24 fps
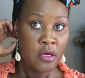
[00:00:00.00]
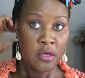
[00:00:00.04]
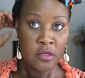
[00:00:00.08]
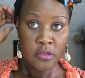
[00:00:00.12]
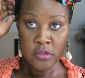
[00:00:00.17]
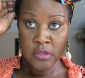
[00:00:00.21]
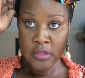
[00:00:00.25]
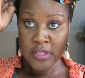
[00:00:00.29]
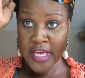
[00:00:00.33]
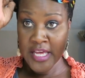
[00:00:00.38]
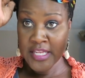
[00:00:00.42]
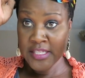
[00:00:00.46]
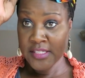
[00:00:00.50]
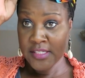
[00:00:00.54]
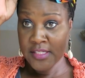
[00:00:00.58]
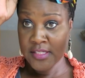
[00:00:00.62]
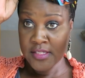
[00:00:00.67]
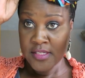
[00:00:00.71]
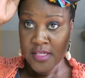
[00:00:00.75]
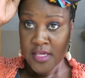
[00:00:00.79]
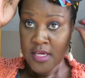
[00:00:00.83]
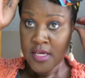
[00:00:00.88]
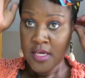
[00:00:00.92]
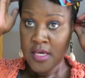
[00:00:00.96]
So
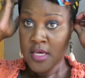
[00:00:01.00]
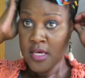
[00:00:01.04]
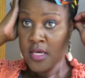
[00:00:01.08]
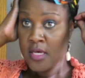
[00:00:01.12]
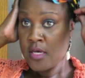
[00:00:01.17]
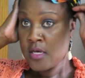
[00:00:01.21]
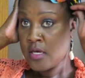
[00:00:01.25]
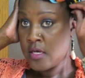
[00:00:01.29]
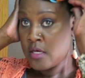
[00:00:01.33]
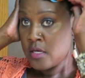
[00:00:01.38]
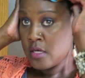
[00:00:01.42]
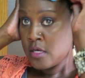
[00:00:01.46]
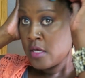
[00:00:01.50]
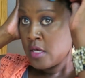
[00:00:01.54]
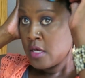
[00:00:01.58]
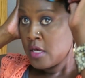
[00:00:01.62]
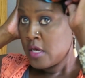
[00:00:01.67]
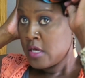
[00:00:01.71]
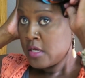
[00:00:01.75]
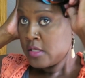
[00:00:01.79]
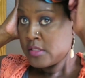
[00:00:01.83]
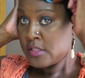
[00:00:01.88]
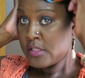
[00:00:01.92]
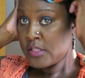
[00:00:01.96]
that's
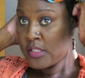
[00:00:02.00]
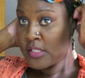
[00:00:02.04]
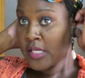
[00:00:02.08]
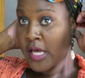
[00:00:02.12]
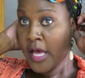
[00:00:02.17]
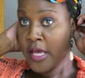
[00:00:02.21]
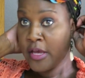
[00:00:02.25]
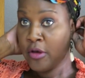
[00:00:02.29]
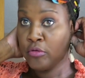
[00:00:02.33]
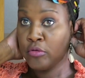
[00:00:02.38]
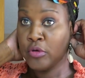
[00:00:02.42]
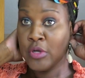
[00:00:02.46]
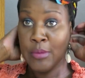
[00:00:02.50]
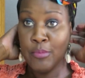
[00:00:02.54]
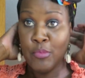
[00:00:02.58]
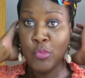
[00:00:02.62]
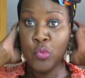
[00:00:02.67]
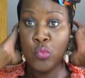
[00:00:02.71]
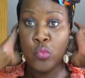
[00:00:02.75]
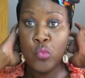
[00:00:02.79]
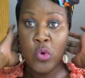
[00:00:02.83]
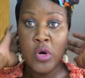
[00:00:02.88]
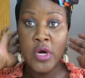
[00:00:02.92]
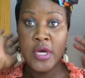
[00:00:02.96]
style number
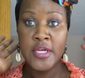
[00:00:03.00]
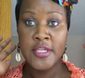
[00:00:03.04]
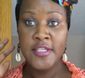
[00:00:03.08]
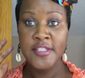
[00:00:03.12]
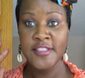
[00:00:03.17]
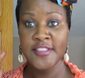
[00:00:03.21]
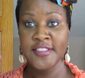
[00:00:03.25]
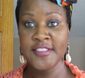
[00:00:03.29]
1.